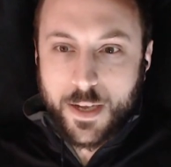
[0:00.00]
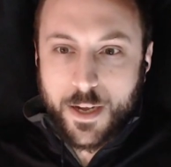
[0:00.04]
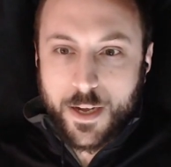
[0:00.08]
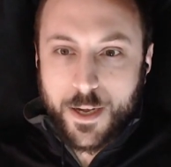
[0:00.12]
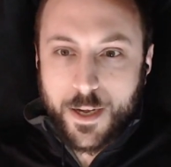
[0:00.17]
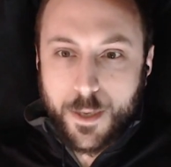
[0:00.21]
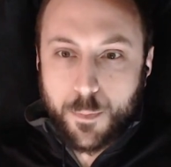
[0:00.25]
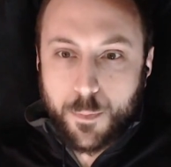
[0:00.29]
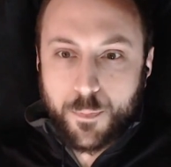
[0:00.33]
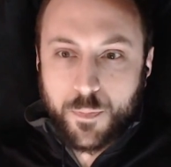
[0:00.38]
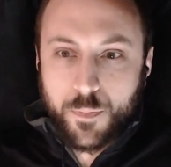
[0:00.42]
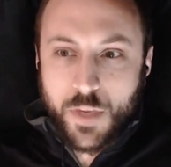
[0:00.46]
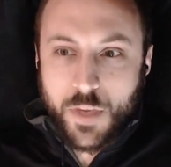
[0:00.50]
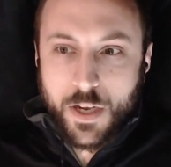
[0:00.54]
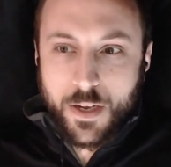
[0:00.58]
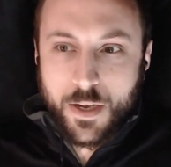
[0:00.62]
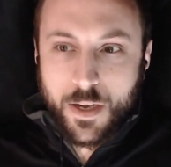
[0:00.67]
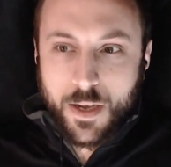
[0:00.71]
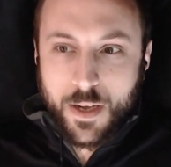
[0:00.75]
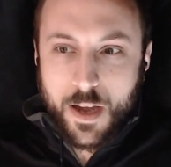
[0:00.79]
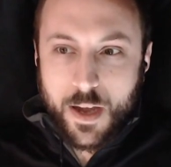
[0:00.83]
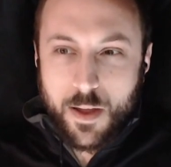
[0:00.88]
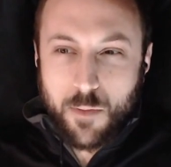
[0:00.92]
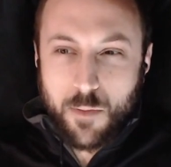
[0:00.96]
And
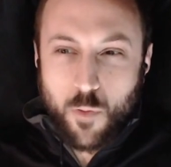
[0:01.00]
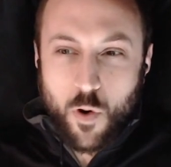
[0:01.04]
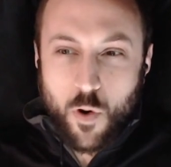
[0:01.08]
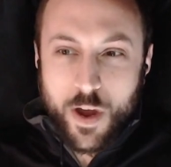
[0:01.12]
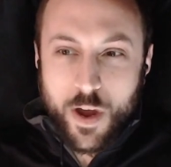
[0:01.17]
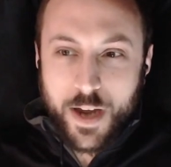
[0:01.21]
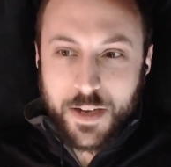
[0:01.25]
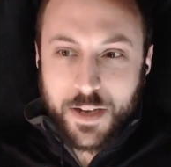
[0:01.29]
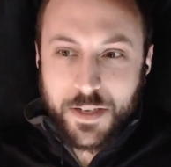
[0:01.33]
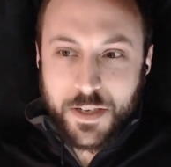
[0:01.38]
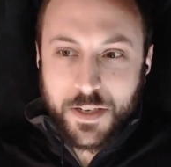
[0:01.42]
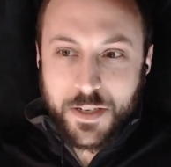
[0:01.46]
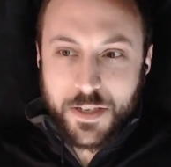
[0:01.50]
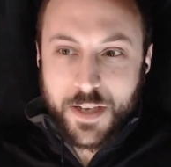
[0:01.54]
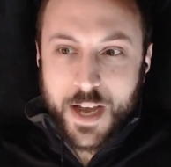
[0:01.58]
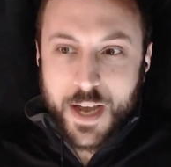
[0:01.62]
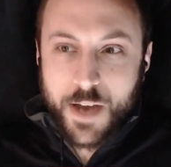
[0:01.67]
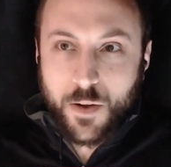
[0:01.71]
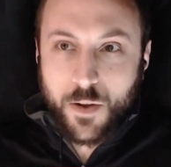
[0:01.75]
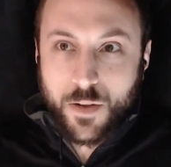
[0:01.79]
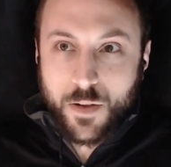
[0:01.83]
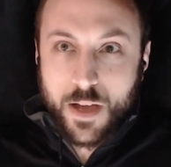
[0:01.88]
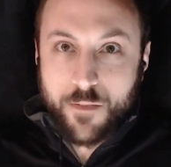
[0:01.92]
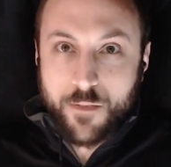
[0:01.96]
then more at a
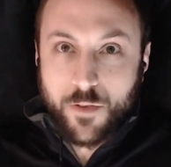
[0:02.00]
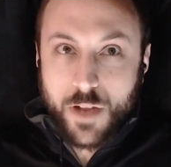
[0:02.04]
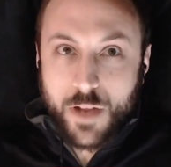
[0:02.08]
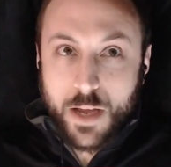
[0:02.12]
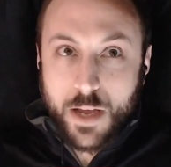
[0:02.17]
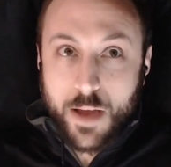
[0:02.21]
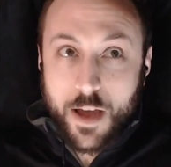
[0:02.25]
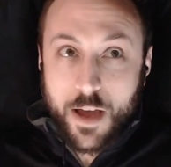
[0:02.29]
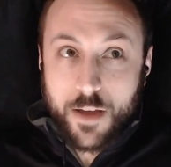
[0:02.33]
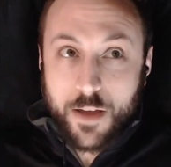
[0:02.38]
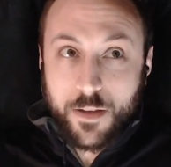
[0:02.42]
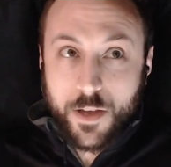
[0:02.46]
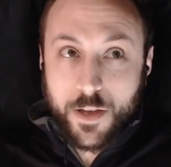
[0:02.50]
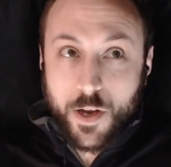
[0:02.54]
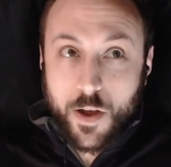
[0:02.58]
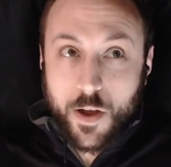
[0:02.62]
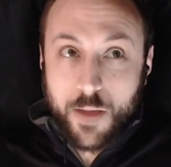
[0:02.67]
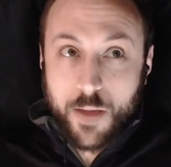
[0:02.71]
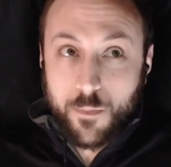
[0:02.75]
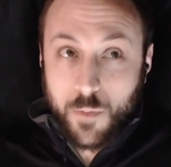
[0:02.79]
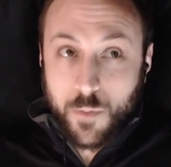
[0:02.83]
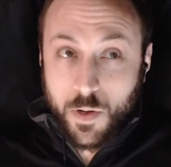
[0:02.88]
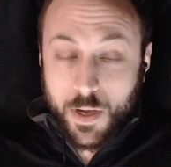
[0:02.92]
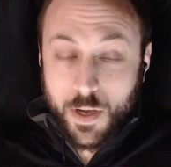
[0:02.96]
societal level, I
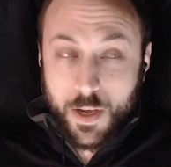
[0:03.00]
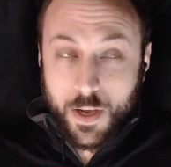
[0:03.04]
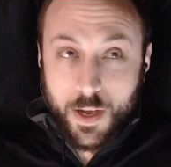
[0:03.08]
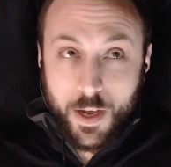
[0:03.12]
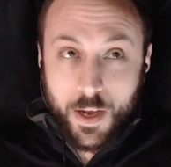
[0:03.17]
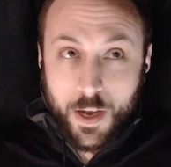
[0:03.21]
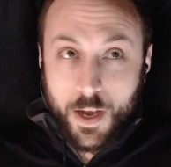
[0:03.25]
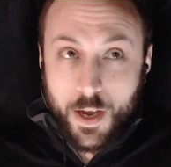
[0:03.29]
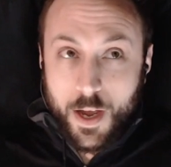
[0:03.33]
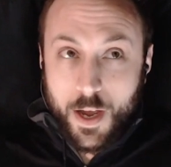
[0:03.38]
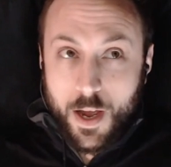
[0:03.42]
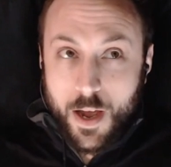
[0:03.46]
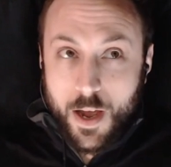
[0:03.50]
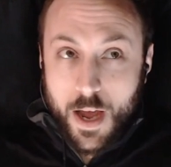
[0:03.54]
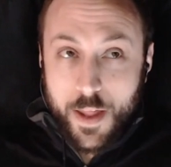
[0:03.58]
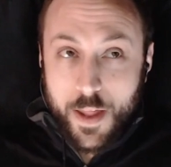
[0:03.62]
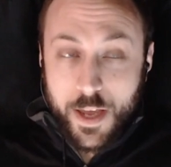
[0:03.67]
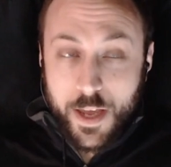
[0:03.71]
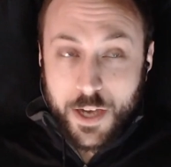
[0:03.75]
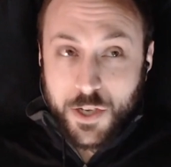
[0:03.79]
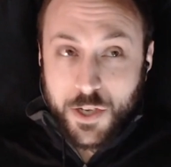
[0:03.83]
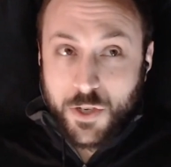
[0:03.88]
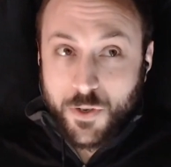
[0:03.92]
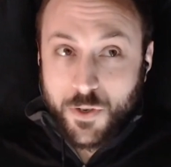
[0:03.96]

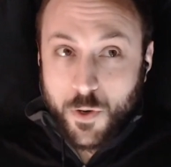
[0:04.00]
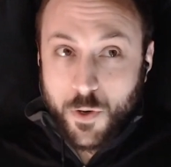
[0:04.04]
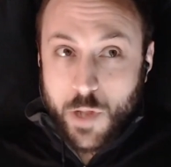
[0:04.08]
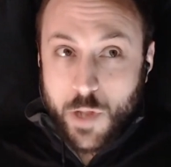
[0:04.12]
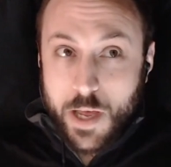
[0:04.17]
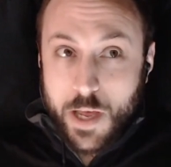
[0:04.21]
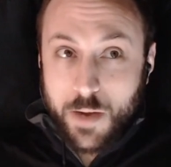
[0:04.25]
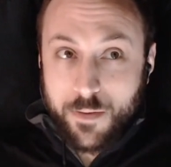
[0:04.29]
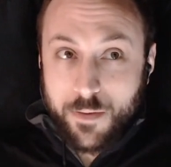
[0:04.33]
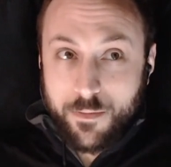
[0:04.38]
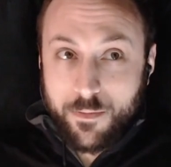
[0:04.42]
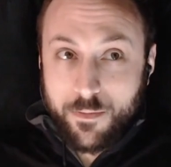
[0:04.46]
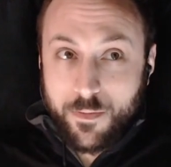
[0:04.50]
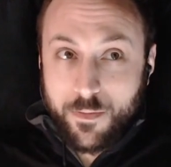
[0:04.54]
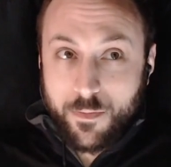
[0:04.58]
think it's true that